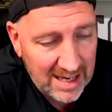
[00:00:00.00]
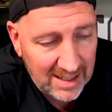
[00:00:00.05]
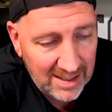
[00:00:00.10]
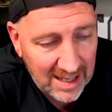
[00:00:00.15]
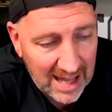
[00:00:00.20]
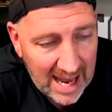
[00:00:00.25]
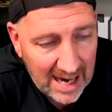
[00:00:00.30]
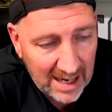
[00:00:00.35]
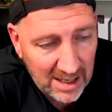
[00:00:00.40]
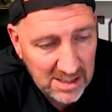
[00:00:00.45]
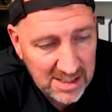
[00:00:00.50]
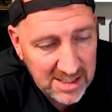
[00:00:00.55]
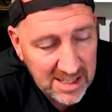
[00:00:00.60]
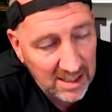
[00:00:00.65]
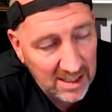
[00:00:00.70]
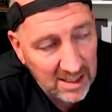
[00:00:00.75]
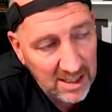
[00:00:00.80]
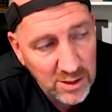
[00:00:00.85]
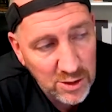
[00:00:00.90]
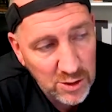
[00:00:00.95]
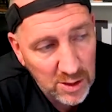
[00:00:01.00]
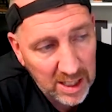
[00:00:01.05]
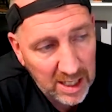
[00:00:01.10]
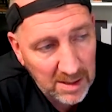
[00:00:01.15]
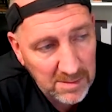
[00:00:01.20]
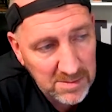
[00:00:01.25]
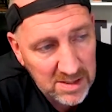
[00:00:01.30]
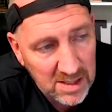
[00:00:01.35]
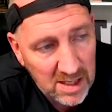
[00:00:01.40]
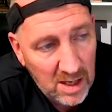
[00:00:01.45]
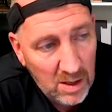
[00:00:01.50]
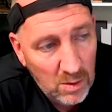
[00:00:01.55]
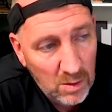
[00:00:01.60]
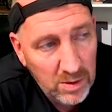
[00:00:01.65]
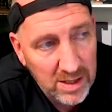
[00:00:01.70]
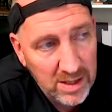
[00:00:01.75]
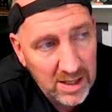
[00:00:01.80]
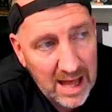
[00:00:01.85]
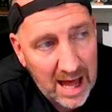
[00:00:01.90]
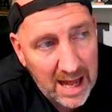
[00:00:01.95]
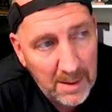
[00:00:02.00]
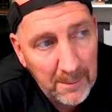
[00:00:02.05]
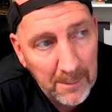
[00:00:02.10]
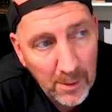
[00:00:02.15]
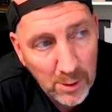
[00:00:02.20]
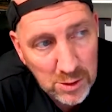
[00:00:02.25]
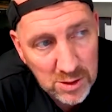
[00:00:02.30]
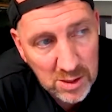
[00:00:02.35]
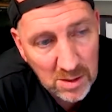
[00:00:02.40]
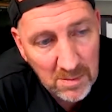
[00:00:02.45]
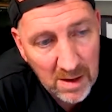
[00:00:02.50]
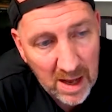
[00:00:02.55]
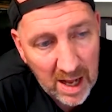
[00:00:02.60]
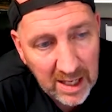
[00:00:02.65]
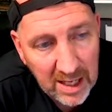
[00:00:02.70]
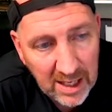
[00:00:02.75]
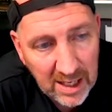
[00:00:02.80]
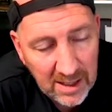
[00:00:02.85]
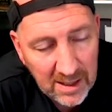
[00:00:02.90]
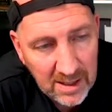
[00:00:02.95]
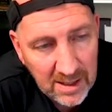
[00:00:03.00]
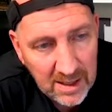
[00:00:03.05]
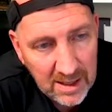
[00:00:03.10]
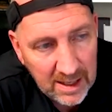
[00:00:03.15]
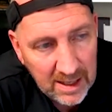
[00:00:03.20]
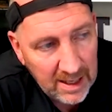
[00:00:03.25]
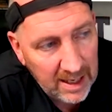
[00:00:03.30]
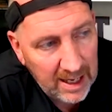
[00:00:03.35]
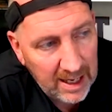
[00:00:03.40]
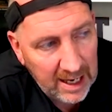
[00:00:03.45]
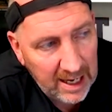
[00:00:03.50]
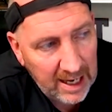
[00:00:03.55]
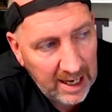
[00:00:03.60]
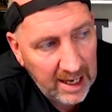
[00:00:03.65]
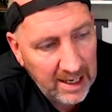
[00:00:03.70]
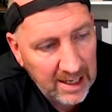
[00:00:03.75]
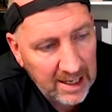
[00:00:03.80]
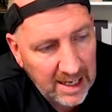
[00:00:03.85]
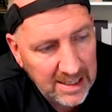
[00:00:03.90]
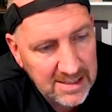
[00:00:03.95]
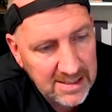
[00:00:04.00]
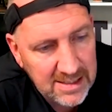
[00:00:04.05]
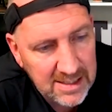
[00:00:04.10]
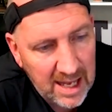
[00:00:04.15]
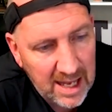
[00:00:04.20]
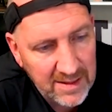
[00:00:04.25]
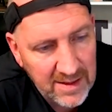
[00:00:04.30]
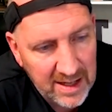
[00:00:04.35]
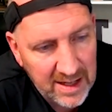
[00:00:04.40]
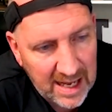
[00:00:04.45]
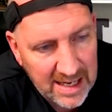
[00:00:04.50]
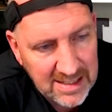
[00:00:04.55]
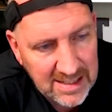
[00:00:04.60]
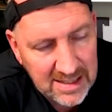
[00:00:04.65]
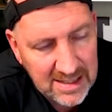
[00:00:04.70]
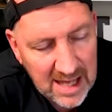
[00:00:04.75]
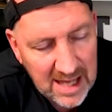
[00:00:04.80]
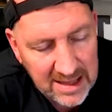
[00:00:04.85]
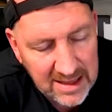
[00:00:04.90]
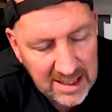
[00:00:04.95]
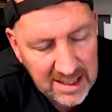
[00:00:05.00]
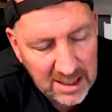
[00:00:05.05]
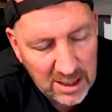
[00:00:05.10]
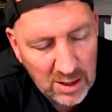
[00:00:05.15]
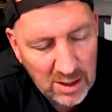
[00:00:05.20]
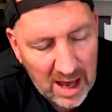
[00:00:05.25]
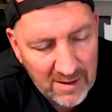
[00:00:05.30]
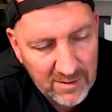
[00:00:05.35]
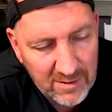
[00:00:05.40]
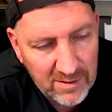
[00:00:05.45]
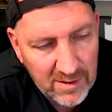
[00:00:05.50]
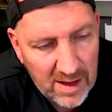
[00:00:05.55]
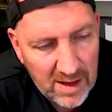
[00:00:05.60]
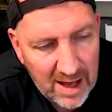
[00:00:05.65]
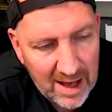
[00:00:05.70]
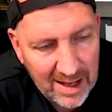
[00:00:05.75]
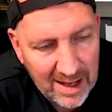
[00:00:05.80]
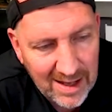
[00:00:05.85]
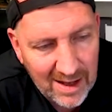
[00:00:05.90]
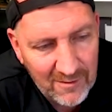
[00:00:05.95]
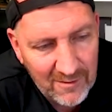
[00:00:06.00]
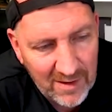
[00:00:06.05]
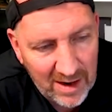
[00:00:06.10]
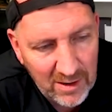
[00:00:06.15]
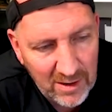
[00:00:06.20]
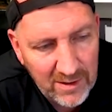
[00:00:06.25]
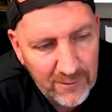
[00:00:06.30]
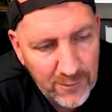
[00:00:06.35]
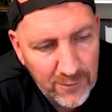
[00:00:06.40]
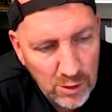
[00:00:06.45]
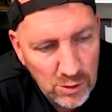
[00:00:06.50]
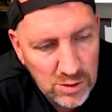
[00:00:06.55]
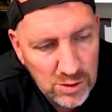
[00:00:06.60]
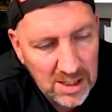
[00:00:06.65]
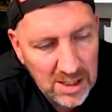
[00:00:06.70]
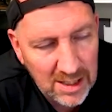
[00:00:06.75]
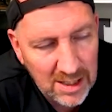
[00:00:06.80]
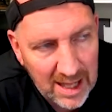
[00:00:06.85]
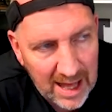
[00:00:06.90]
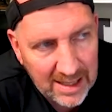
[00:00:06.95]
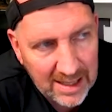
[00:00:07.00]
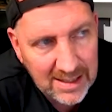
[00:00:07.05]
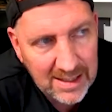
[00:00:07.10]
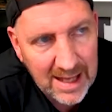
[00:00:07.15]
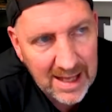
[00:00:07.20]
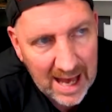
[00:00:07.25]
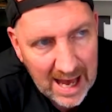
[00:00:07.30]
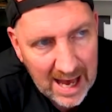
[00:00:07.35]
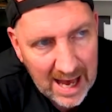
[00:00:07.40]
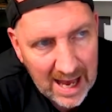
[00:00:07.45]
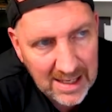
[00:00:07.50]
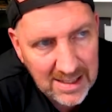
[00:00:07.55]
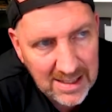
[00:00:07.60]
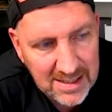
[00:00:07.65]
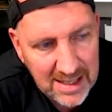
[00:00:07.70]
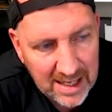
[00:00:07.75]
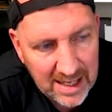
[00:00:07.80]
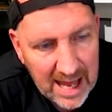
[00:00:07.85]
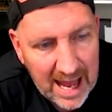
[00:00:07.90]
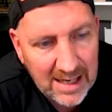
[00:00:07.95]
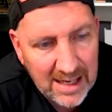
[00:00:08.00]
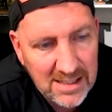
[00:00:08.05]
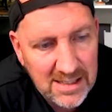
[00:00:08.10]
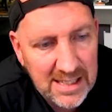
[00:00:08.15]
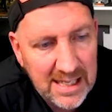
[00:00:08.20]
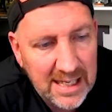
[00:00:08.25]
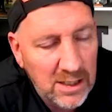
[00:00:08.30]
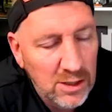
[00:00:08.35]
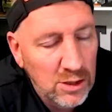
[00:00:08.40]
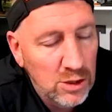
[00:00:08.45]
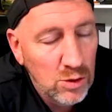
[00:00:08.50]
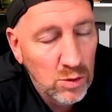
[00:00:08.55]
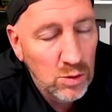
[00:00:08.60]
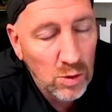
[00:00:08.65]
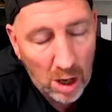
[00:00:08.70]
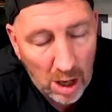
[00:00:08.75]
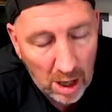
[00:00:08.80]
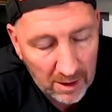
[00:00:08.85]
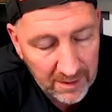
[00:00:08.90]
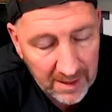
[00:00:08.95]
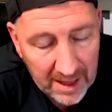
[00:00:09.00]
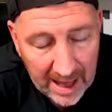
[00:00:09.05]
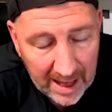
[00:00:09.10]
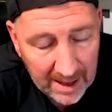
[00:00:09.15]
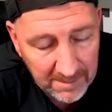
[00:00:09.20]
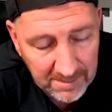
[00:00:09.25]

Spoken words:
liars selling dreams with a lot of booster money. And I think you have a very few select guys that actually can do all that,